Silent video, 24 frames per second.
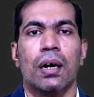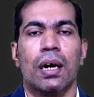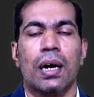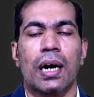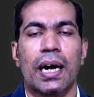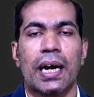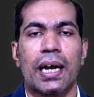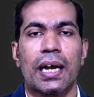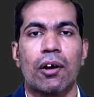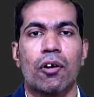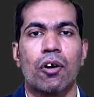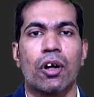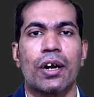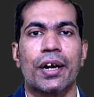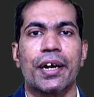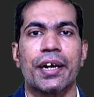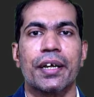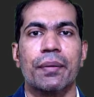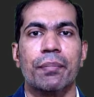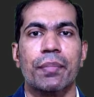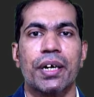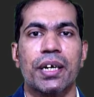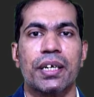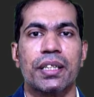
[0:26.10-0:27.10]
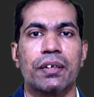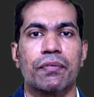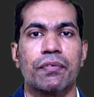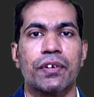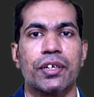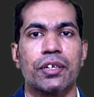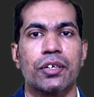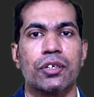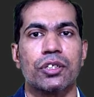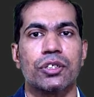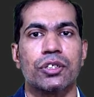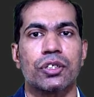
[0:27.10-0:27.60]
I have already made the
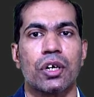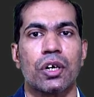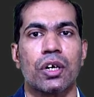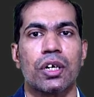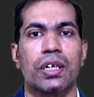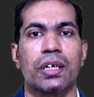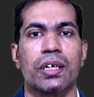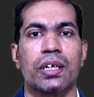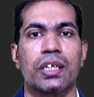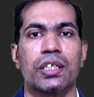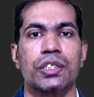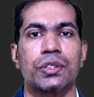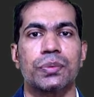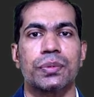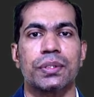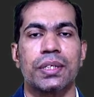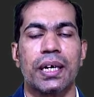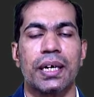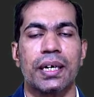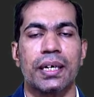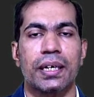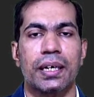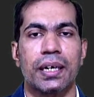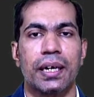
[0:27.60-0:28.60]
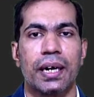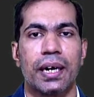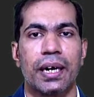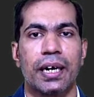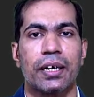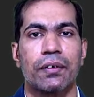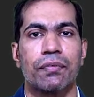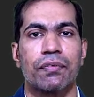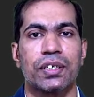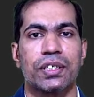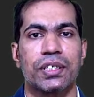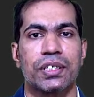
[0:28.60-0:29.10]
videos on crisp set
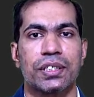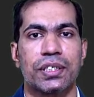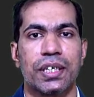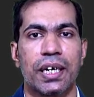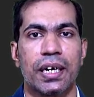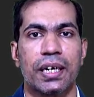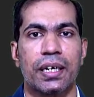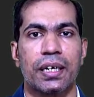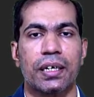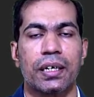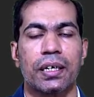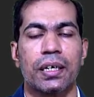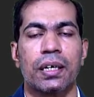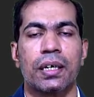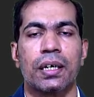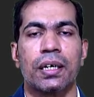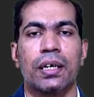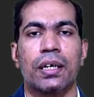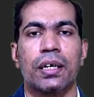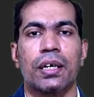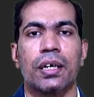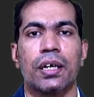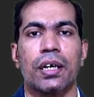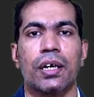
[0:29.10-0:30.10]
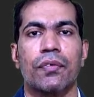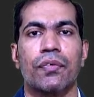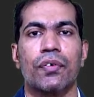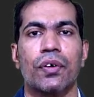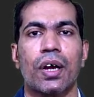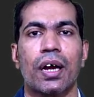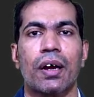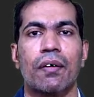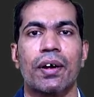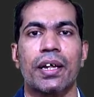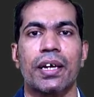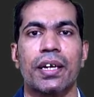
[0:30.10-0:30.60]
and fuzzy set. If you
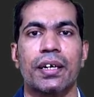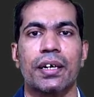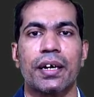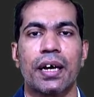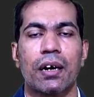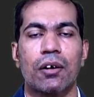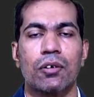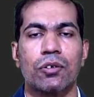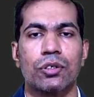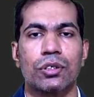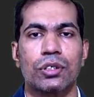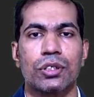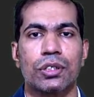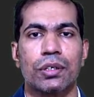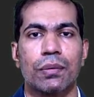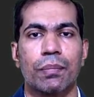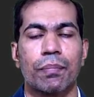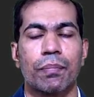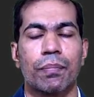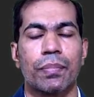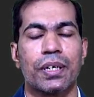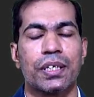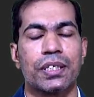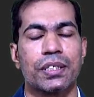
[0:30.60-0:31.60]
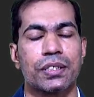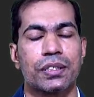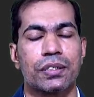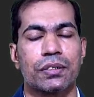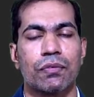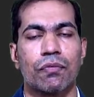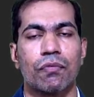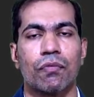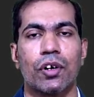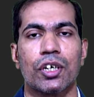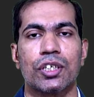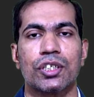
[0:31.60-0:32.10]
have any doubt, please
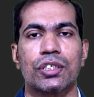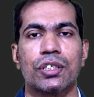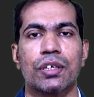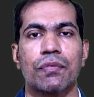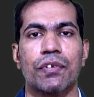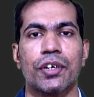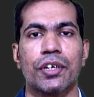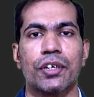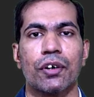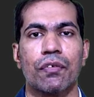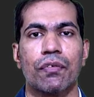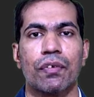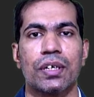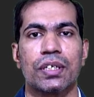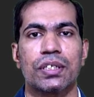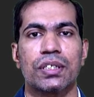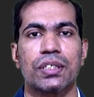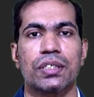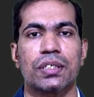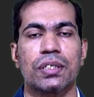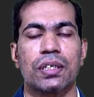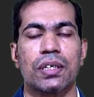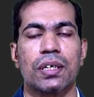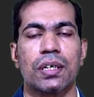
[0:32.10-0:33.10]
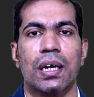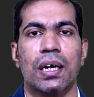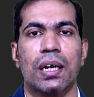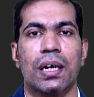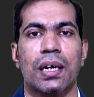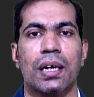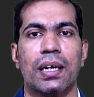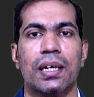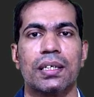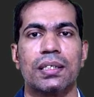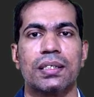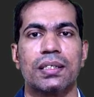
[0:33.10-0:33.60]
watch the video first.
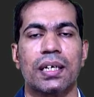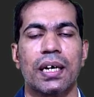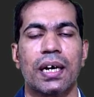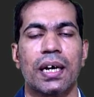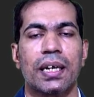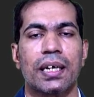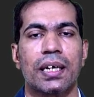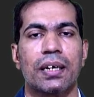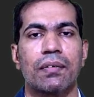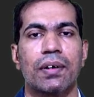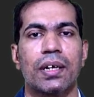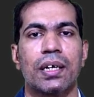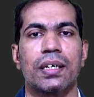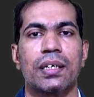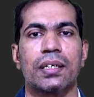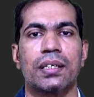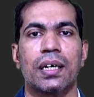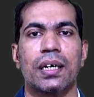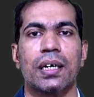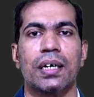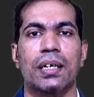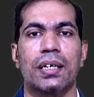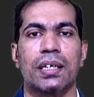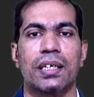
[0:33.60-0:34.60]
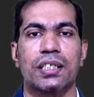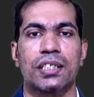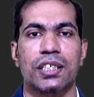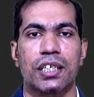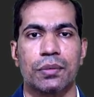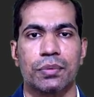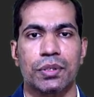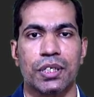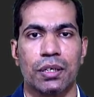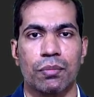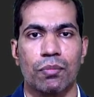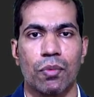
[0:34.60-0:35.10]
Links are given in the
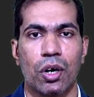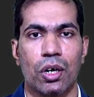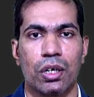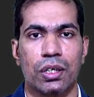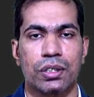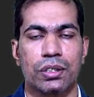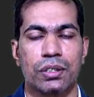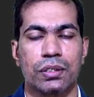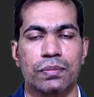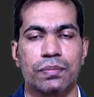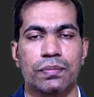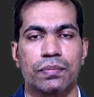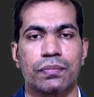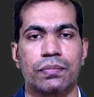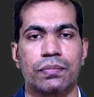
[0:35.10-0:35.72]
description box.